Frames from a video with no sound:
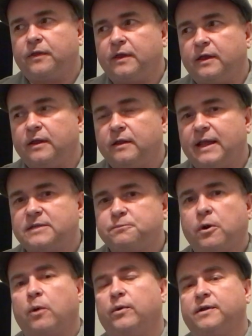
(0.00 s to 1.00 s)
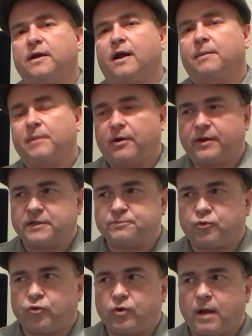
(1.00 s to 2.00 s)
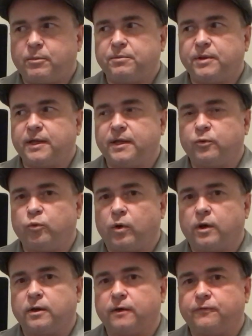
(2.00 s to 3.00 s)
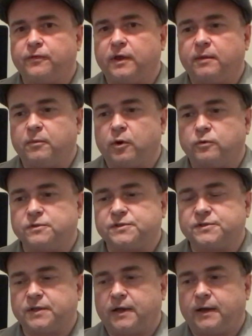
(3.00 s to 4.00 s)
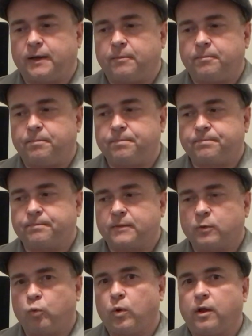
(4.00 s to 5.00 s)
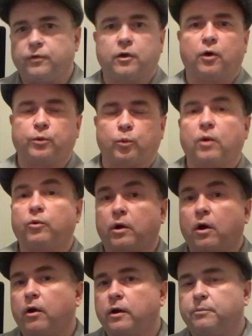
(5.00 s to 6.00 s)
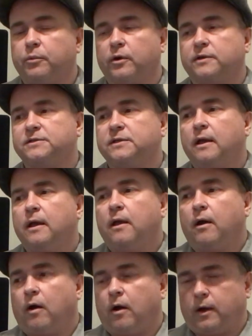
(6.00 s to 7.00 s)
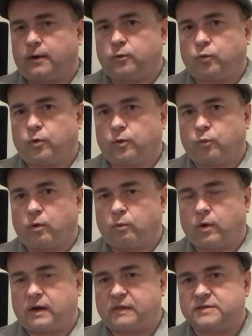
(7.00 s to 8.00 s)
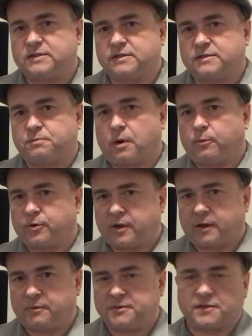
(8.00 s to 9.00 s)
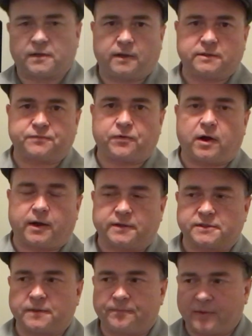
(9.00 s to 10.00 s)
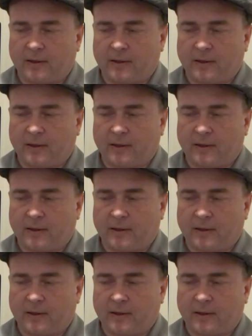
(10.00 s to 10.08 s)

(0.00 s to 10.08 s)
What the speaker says: the last book I want to talk about is probably one of the most well-known and well-regarded books on World War I, and this is Barbara Tuchman's The Guns of August.